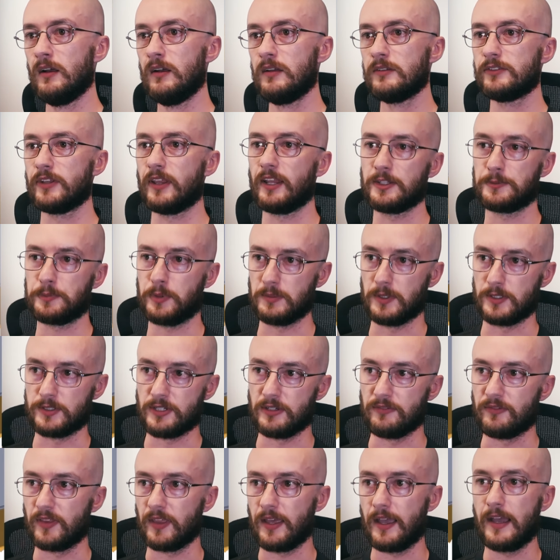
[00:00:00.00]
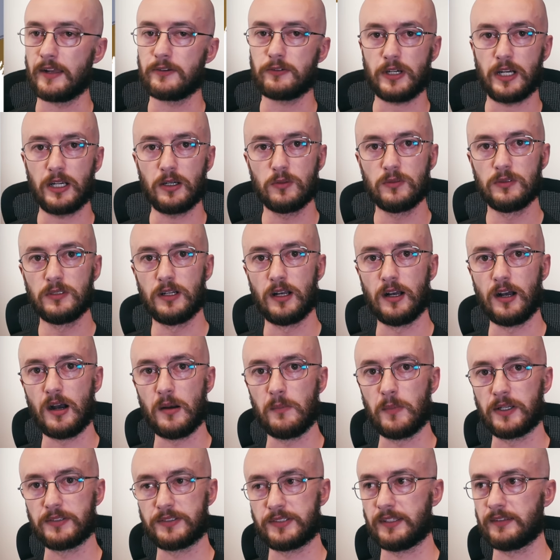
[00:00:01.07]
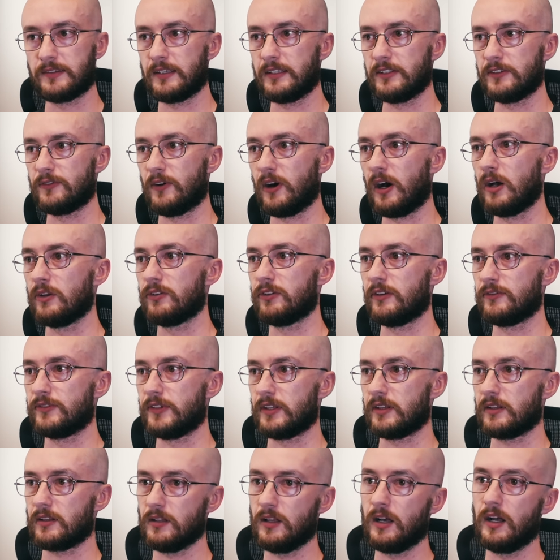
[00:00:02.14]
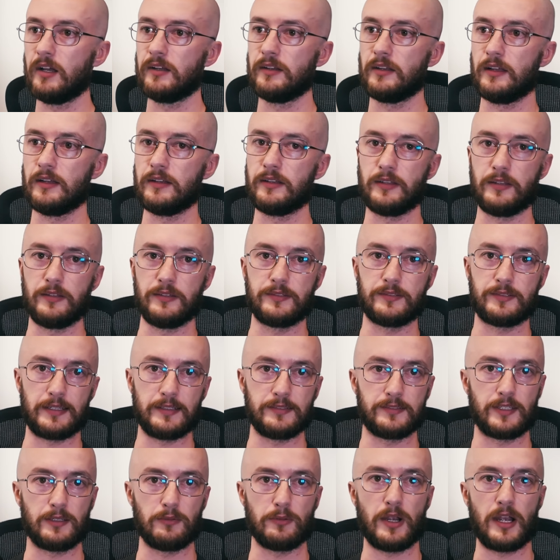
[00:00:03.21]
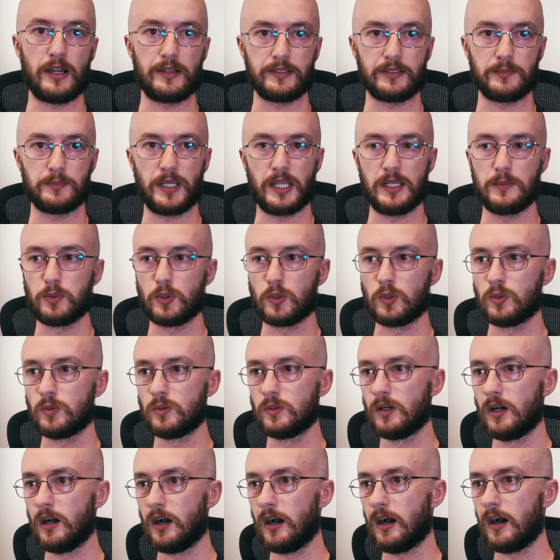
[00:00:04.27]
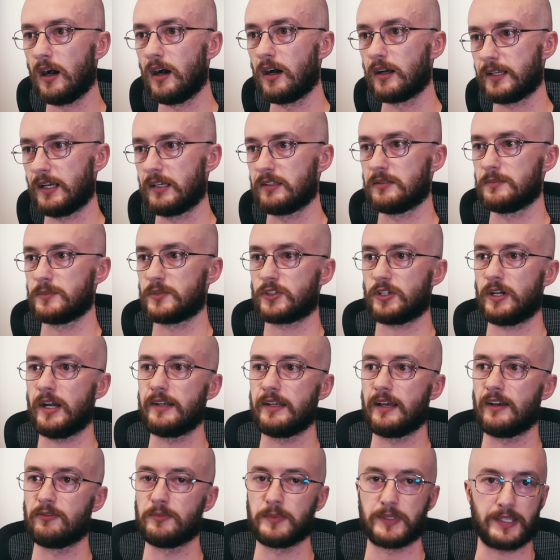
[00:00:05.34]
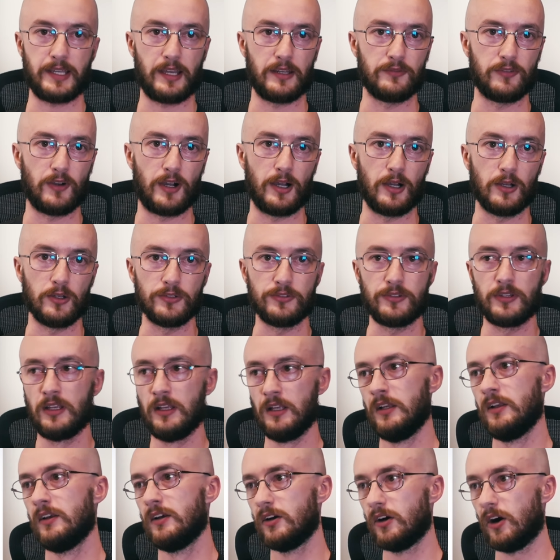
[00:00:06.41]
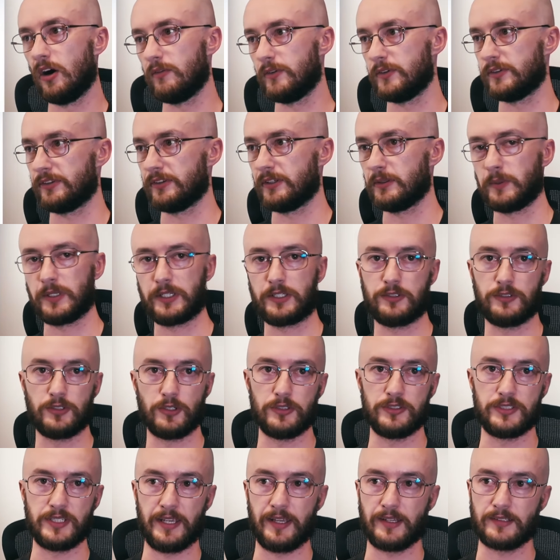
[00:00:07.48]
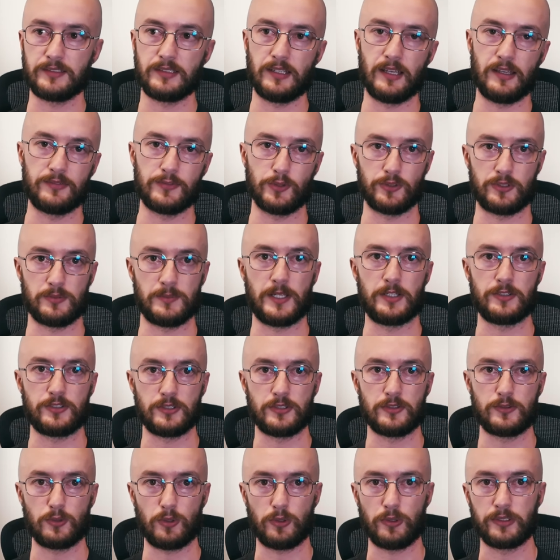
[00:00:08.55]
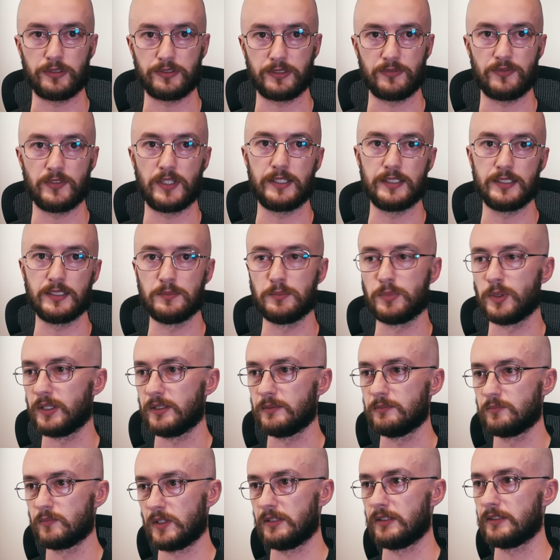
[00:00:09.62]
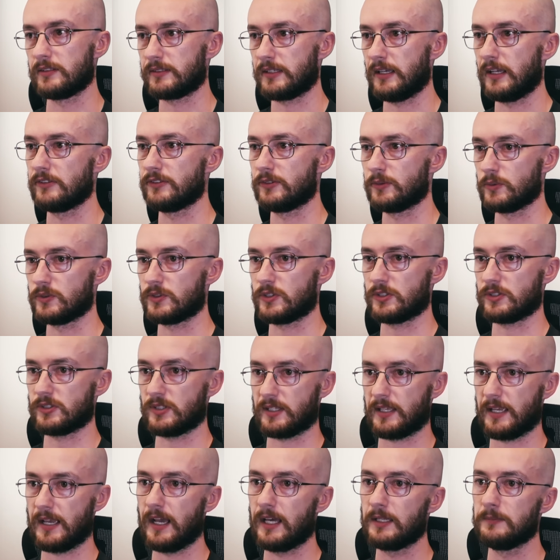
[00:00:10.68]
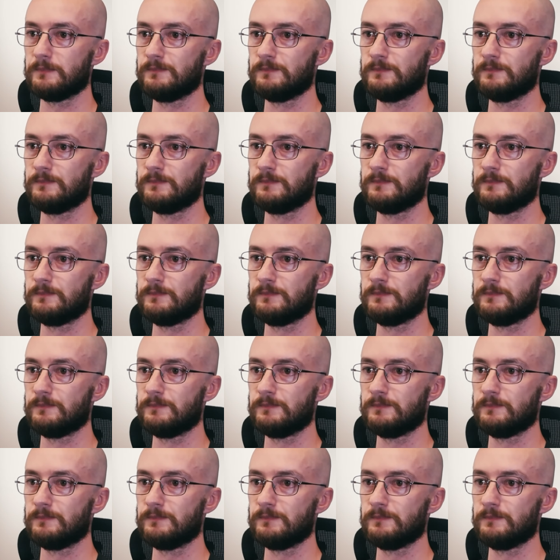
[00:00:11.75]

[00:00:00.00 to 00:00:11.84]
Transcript: So that's pretty much it for the handrail. I sent these files off to the client, and his CNC routing people cut them straight out from the CAD files. Obviously we could do DXFs or dimension drawings if needed, but in this case it was just the CAD.